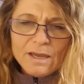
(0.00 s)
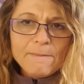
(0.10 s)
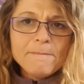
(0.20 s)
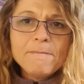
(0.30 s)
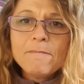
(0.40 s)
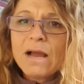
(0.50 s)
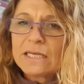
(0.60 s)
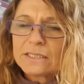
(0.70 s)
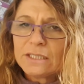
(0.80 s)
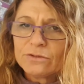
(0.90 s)

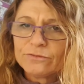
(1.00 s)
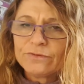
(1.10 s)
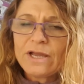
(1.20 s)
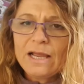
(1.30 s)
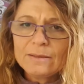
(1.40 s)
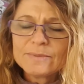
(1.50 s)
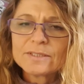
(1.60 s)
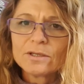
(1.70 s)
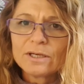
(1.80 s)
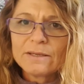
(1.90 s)
massive,
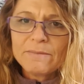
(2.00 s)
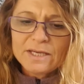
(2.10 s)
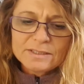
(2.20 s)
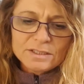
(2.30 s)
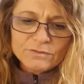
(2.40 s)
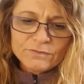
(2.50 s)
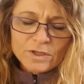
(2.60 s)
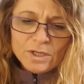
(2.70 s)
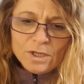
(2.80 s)
absolutely massive.